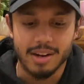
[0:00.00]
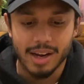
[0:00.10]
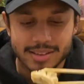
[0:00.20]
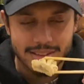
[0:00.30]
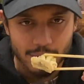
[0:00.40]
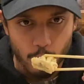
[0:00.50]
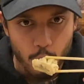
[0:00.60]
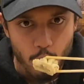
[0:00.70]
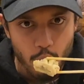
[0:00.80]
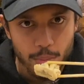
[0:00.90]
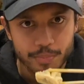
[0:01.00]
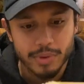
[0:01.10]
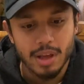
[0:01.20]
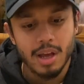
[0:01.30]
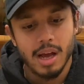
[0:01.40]
nice and warm,
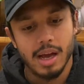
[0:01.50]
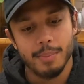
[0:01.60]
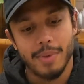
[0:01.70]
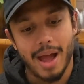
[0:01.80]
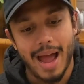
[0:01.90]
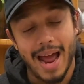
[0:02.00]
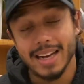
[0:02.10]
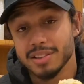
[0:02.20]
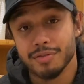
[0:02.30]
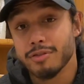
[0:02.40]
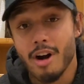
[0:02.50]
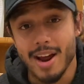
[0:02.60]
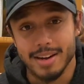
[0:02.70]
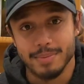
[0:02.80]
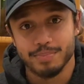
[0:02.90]
and it's
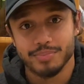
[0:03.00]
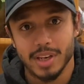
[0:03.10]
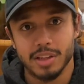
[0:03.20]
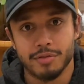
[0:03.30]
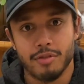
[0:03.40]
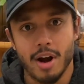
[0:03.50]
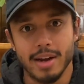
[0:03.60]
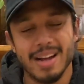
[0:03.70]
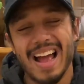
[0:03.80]
fried. It's fried.